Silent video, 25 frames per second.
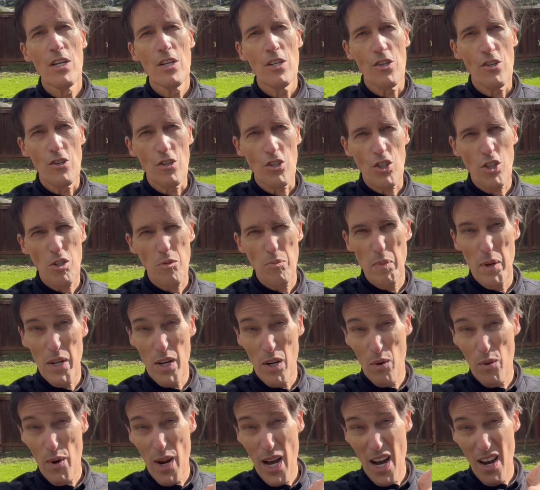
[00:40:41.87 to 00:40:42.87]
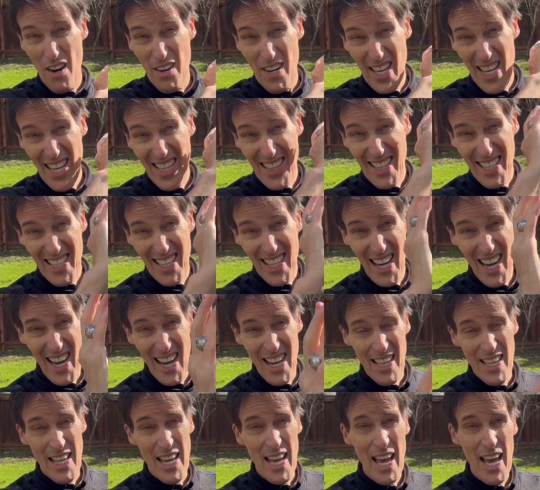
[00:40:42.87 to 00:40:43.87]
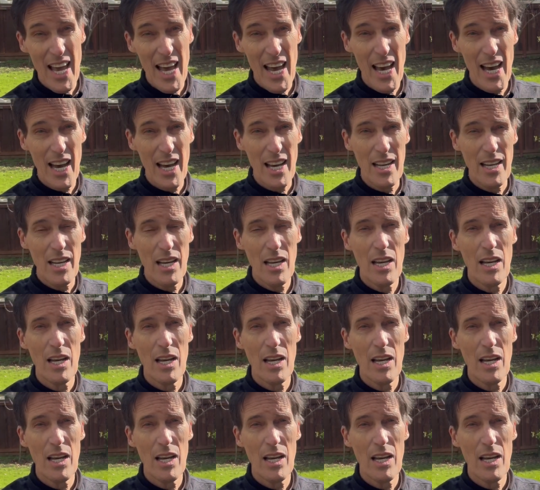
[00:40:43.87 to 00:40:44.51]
You spin around, hit the guy in the head,